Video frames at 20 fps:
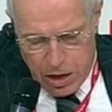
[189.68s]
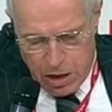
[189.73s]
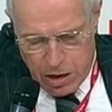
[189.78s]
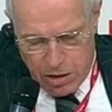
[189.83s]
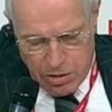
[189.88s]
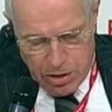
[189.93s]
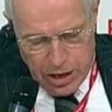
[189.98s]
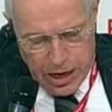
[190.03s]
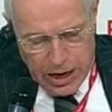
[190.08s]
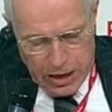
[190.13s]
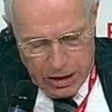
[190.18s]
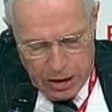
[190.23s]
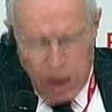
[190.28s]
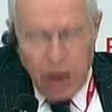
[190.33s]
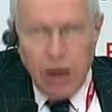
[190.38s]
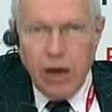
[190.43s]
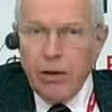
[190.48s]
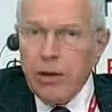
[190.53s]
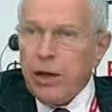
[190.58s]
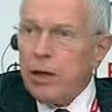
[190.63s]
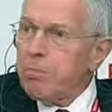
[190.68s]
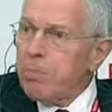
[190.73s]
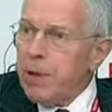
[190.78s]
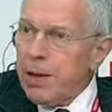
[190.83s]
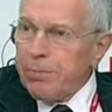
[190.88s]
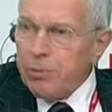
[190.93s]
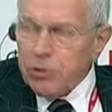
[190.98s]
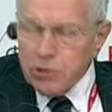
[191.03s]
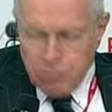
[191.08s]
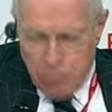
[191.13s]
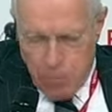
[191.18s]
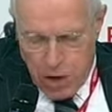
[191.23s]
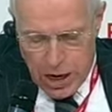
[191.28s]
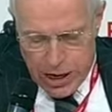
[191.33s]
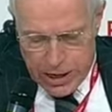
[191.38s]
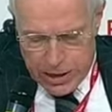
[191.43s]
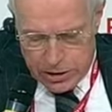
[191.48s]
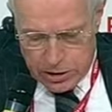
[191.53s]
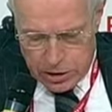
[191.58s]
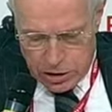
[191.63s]
that in people's
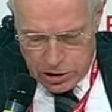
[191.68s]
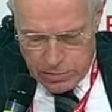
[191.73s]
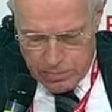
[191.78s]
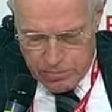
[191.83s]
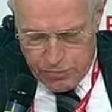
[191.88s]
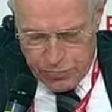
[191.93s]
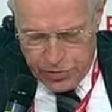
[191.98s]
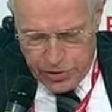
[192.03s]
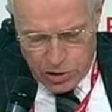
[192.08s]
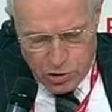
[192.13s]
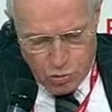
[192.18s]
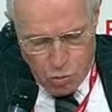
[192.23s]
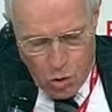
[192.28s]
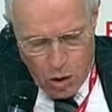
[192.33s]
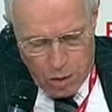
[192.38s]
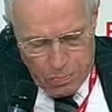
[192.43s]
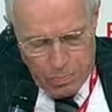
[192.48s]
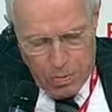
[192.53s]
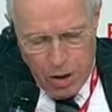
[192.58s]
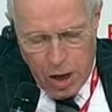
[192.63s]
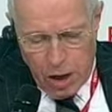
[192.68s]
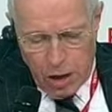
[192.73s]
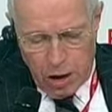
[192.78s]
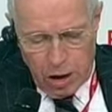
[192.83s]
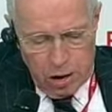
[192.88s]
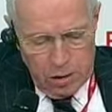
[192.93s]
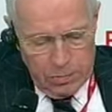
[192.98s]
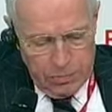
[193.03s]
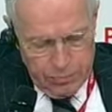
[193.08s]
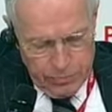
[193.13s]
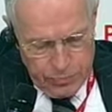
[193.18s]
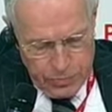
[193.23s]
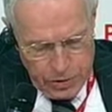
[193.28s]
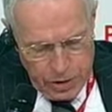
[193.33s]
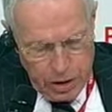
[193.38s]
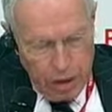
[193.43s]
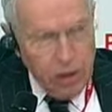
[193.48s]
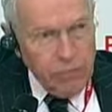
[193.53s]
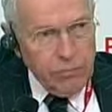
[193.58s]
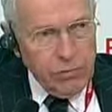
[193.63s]
minds there's one model
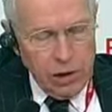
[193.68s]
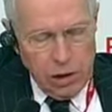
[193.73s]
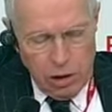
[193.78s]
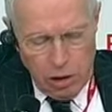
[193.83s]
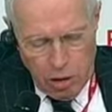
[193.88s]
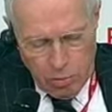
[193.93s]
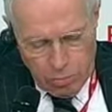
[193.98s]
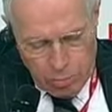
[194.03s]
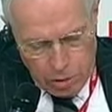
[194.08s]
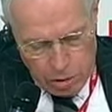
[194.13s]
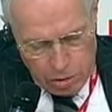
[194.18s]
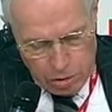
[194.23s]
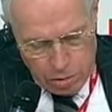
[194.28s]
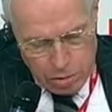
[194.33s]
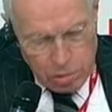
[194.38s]
of the global